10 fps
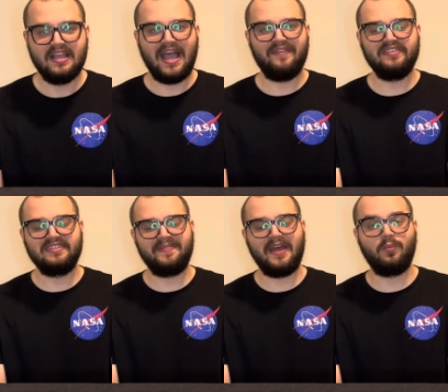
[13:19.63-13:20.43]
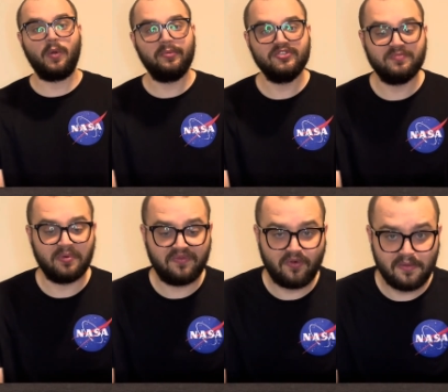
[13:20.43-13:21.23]
having said that, where would you
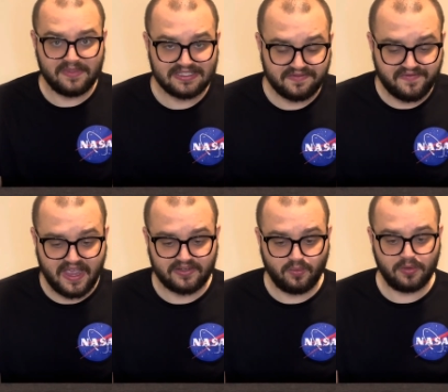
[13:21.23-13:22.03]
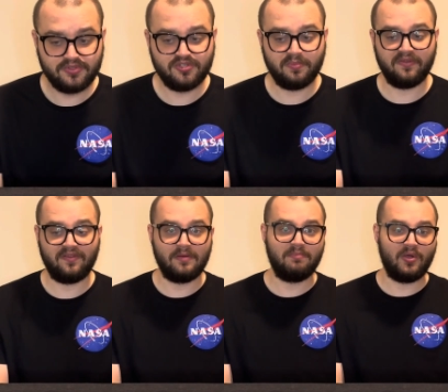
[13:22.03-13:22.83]
perform this effect? Where would you
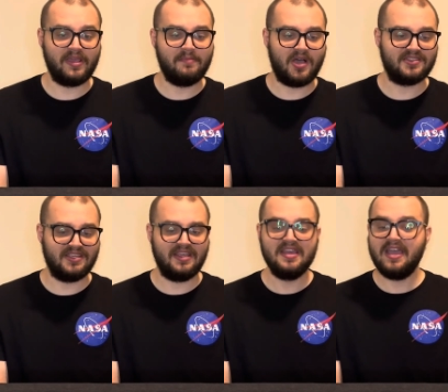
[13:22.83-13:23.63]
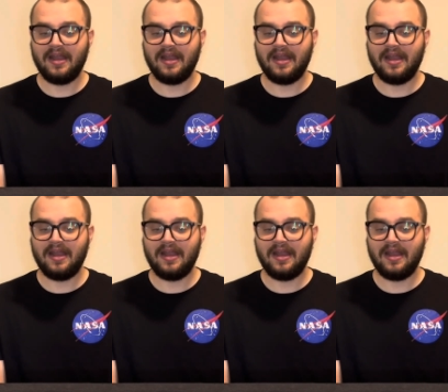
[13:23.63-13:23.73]
perform Pokemonte?